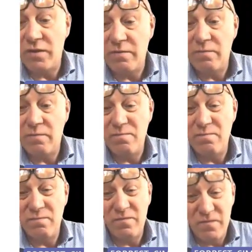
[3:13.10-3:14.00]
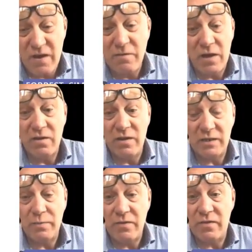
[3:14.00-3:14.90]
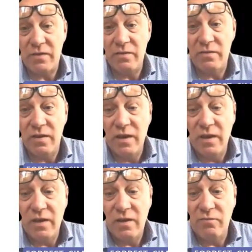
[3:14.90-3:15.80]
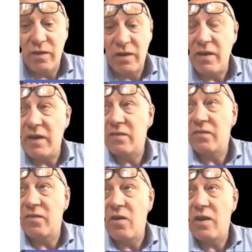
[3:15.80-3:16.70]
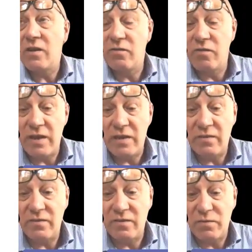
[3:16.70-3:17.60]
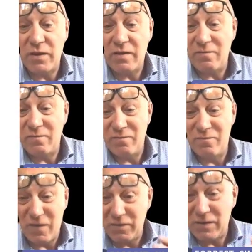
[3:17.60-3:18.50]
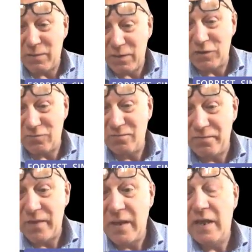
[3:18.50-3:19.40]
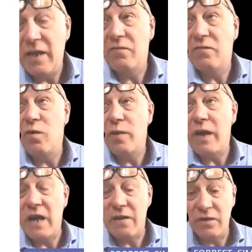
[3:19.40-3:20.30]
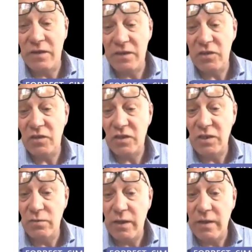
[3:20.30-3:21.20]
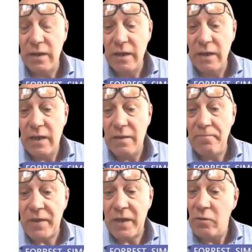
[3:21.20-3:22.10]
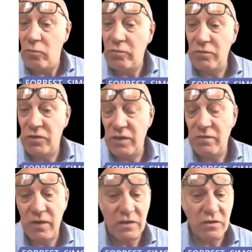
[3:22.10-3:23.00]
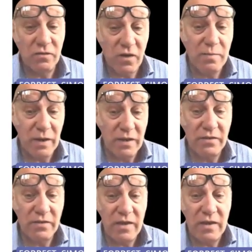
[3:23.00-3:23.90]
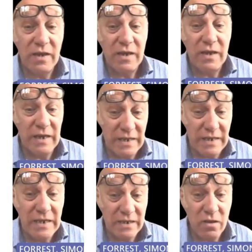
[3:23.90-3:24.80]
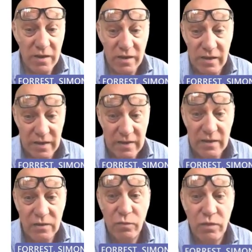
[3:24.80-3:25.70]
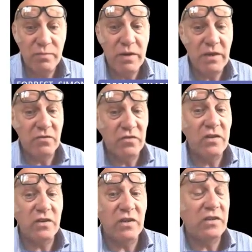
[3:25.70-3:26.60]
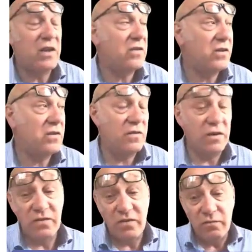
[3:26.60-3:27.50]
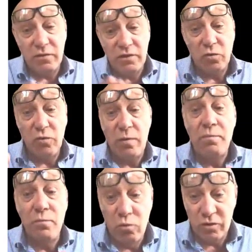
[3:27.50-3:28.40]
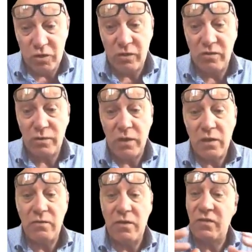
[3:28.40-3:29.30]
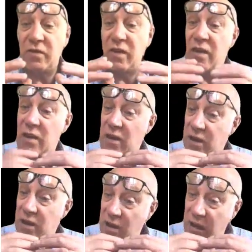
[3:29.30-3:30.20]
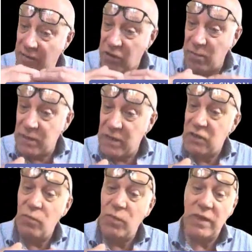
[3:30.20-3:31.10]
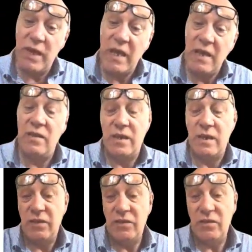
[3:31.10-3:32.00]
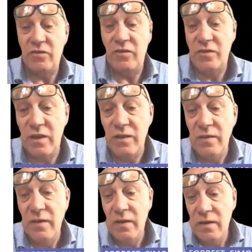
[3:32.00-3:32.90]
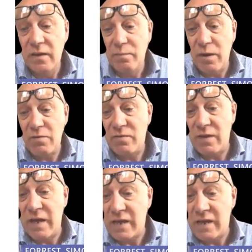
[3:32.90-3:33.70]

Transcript: are the very high expenses of renovating the site and creating something very special here from what we have and additions to it. And in order to achieve financial viability, it is likely, as well as meeting strategic intent of the university, to ensure that more students for the university have accommodation within the collegiate structure, both